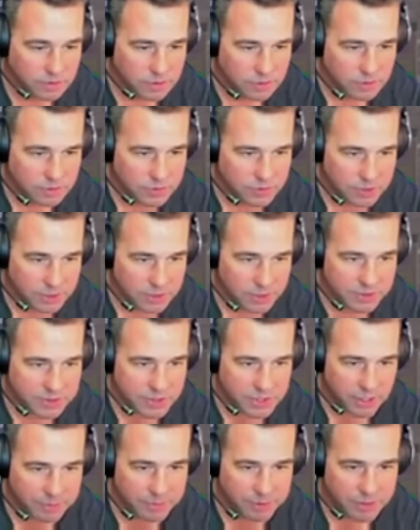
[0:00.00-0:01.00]
So let's
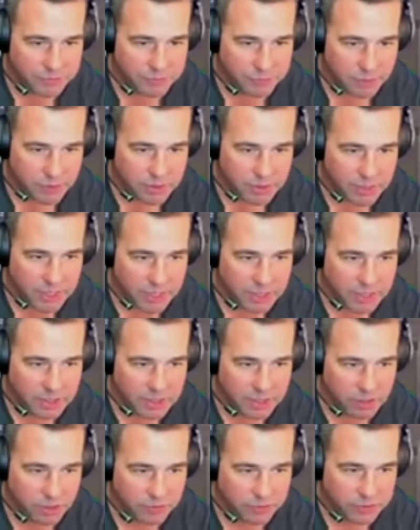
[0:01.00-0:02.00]
come in for a landing
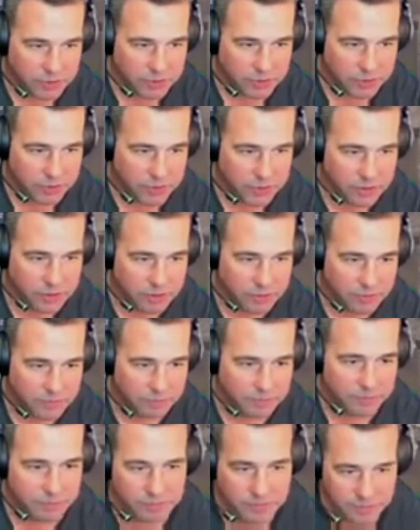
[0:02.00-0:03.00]
over here.
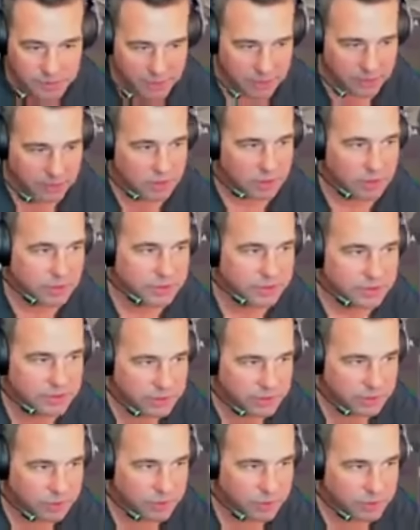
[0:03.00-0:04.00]
I don't know, let's
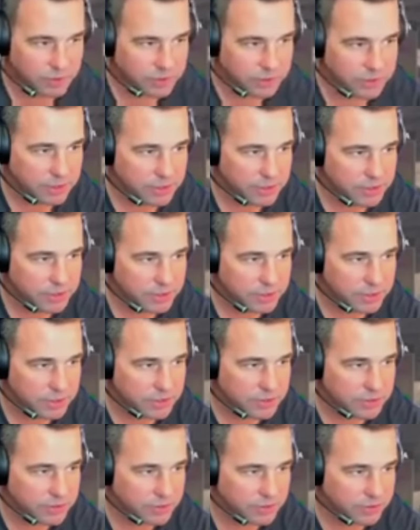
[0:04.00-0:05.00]
see where Ninja
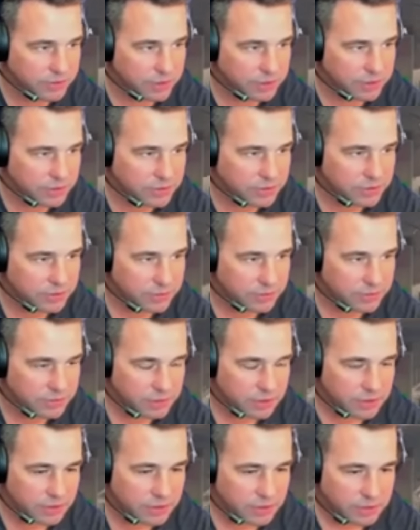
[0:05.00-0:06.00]
is. Here he is.
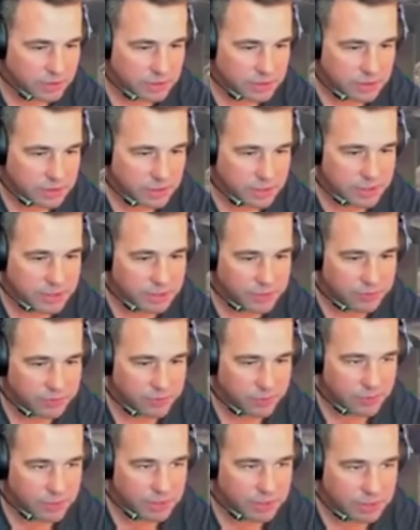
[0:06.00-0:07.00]
Ninja, if you
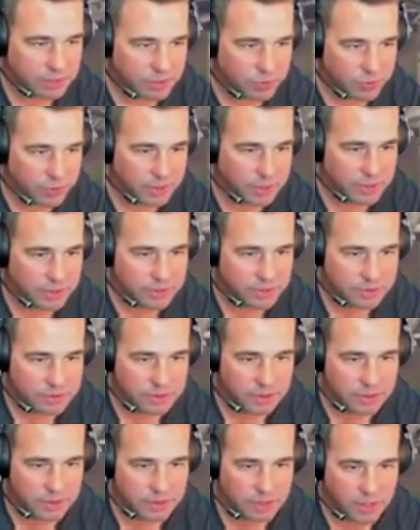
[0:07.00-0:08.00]
want to join us,
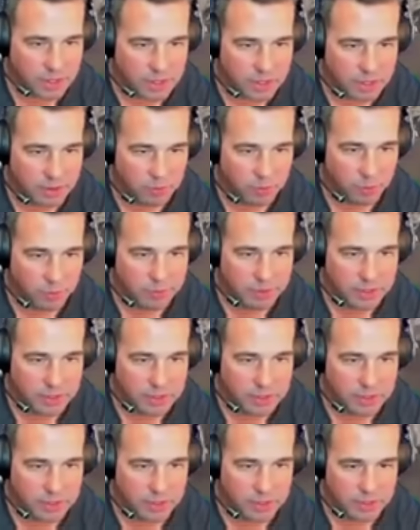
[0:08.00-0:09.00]
we'll
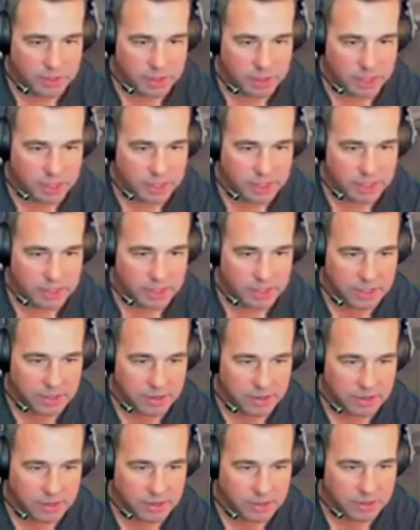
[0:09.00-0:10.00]
be landing
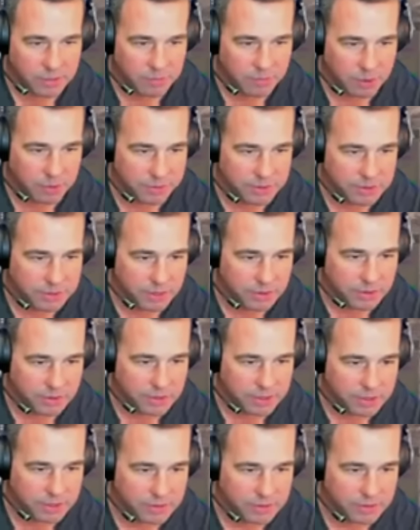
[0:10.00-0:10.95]
here momentarily.